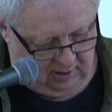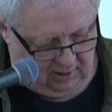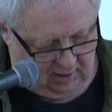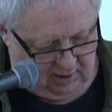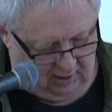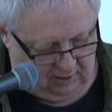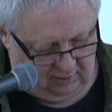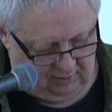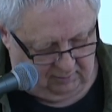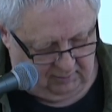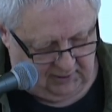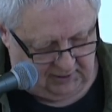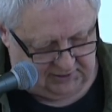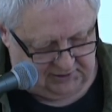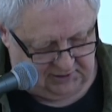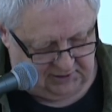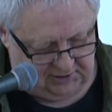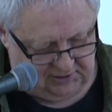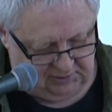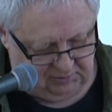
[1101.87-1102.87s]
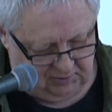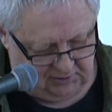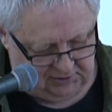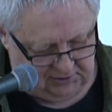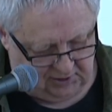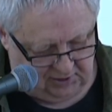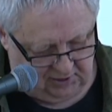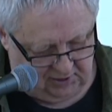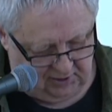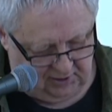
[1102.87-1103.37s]
Our message was
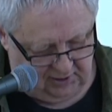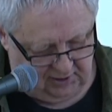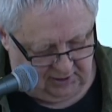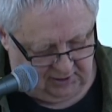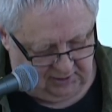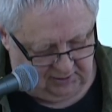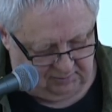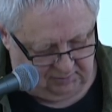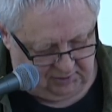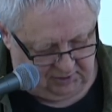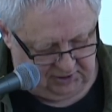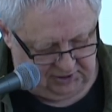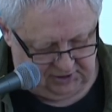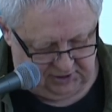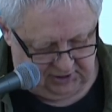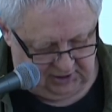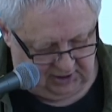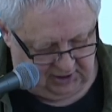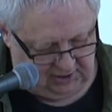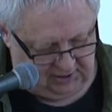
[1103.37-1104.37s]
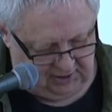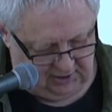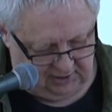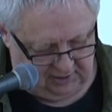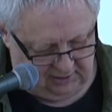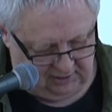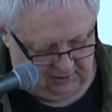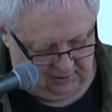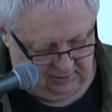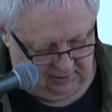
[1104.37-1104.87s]
heard and
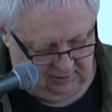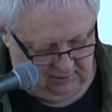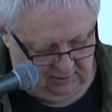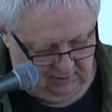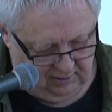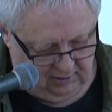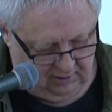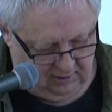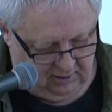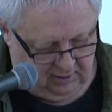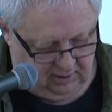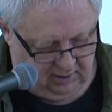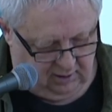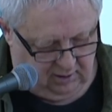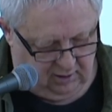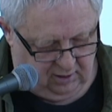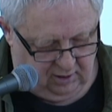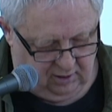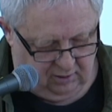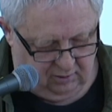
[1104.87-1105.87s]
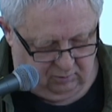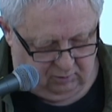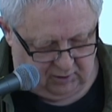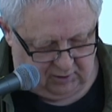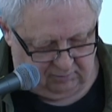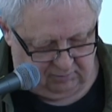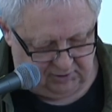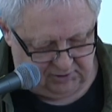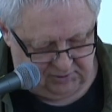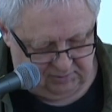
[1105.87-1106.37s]
appreciated.
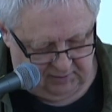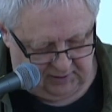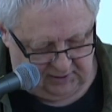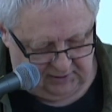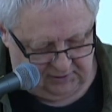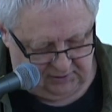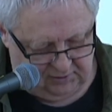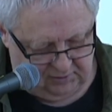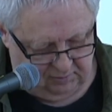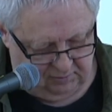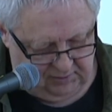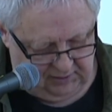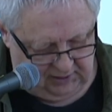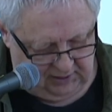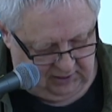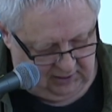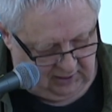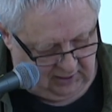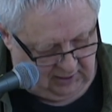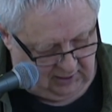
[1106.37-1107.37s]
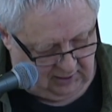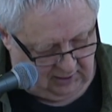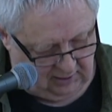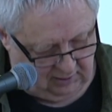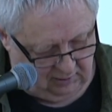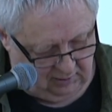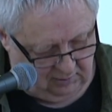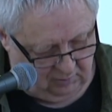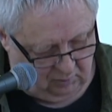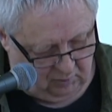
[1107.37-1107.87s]
What was meant to be a
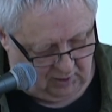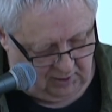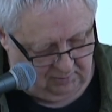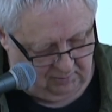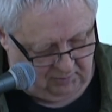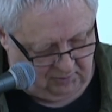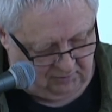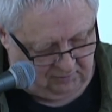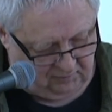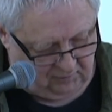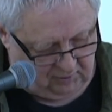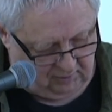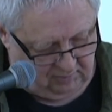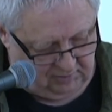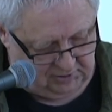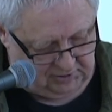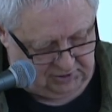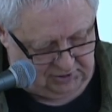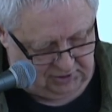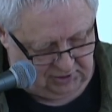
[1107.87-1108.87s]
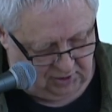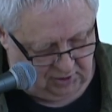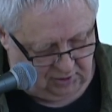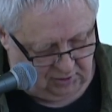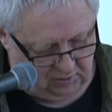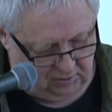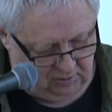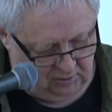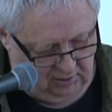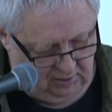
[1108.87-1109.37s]
one performance
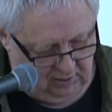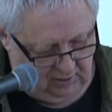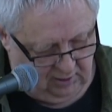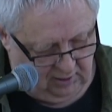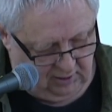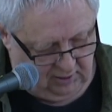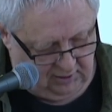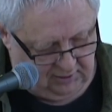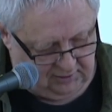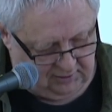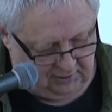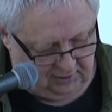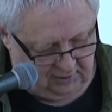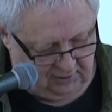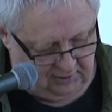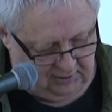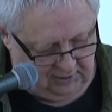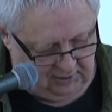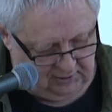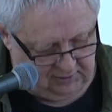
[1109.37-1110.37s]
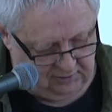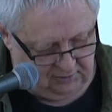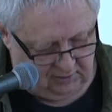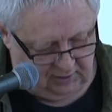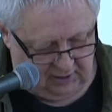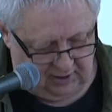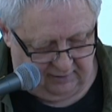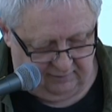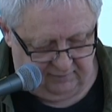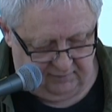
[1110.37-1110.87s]
show turned into
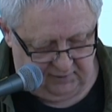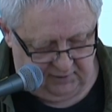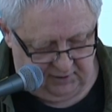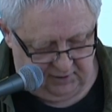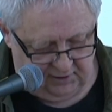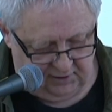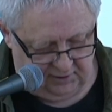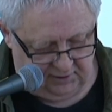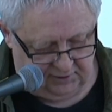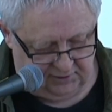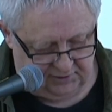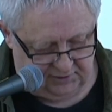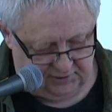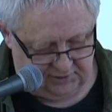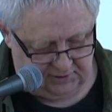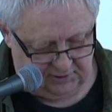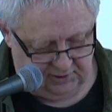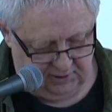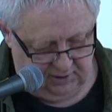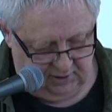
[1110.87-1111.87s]
11 years